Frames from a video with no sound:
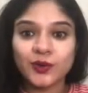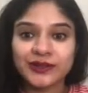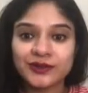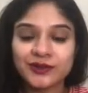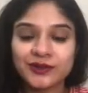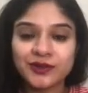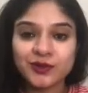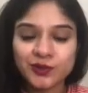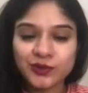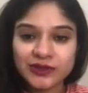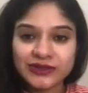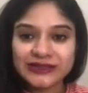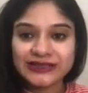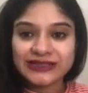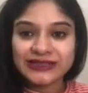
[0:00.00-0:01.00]
students,
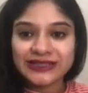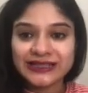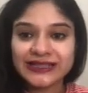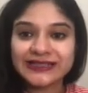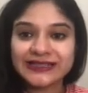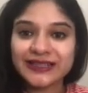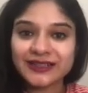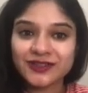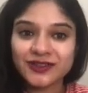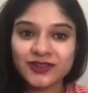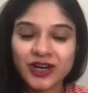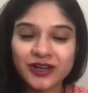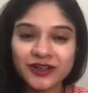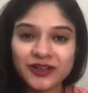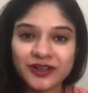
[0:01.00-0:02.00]
let's get
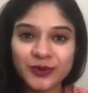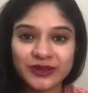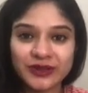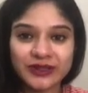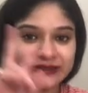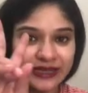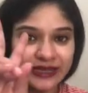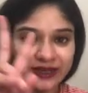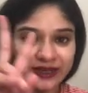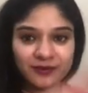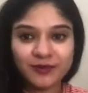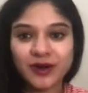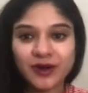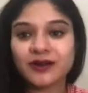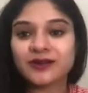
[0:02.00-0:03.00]
started with the second
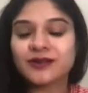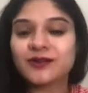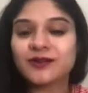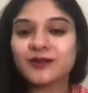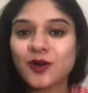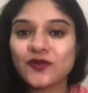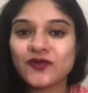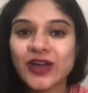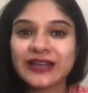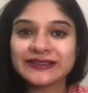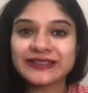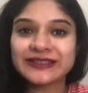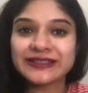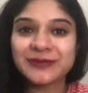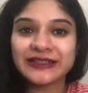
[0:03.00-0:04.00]
part of
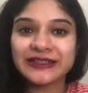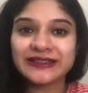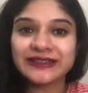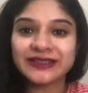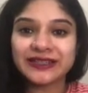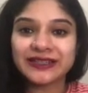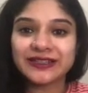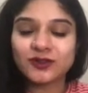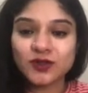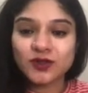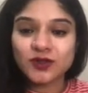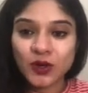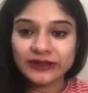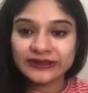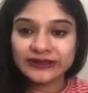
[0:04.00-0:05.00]
acid, bases and
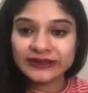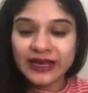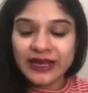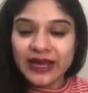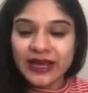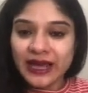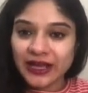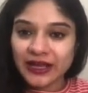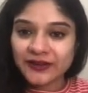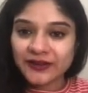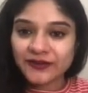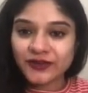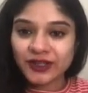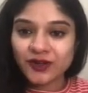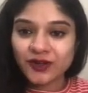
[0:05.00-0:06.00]
salts. And we
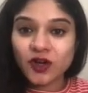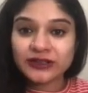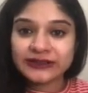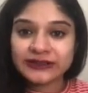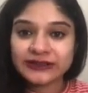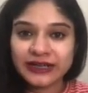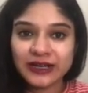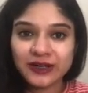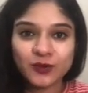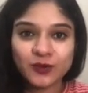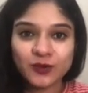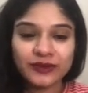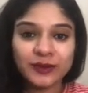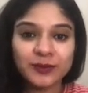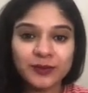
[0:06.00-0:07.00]
are gonna start with
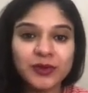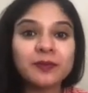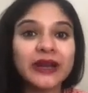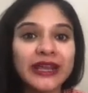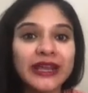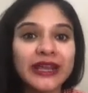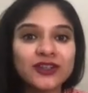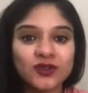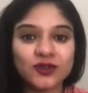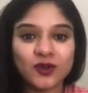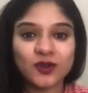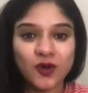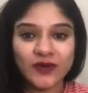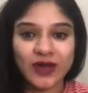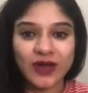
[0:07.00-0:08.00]
the preparation of
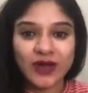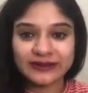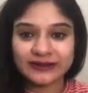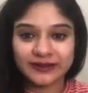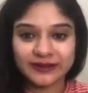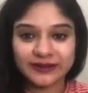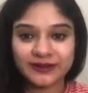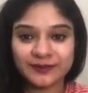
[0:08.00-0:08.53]
acids.